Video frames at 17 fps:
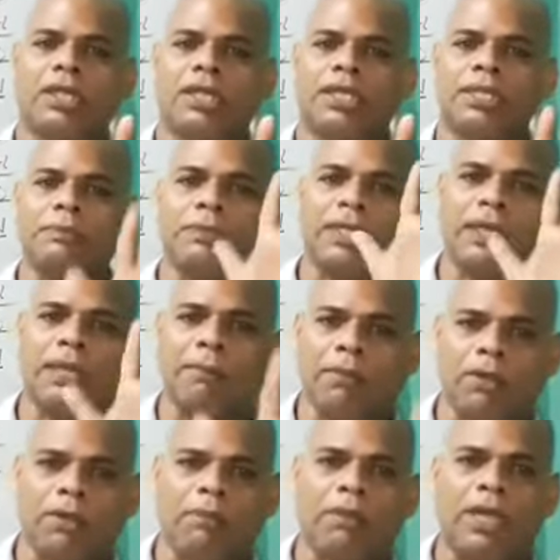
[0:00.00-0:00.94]
If the
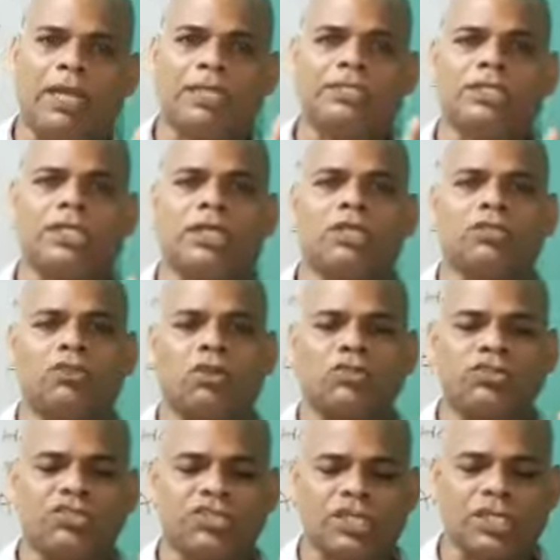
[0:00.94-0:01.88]
number of valence
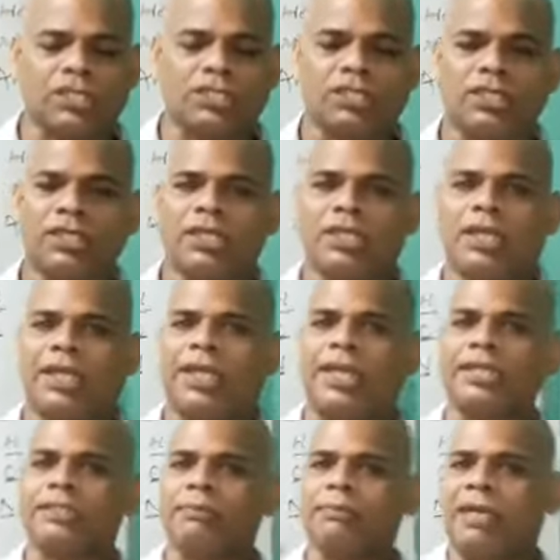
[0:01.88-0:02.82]
electron 6,
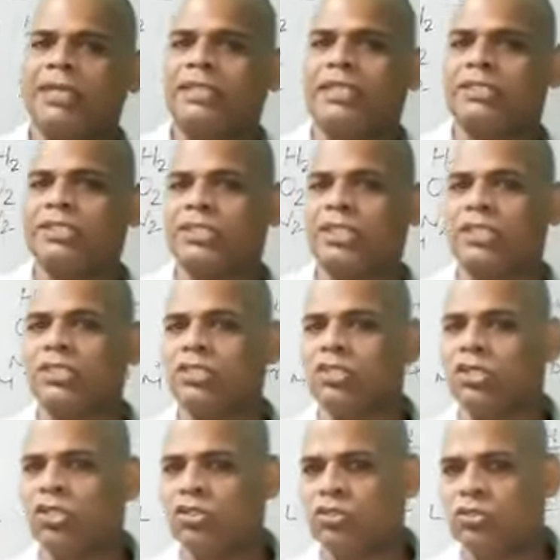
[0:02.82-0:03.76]
8 minus
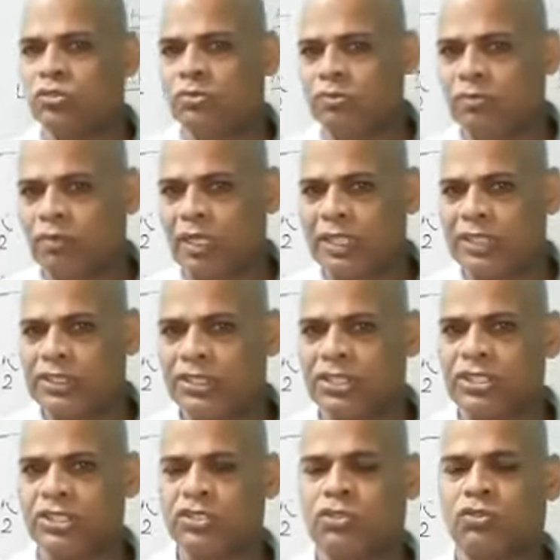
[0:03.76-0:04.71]
6, valency
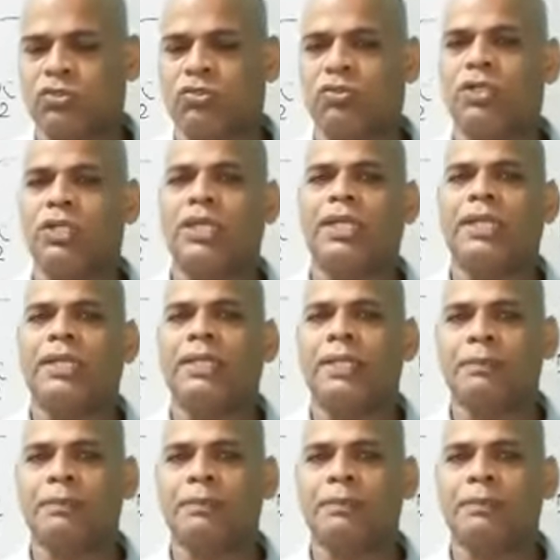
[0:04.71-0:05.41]
is 2.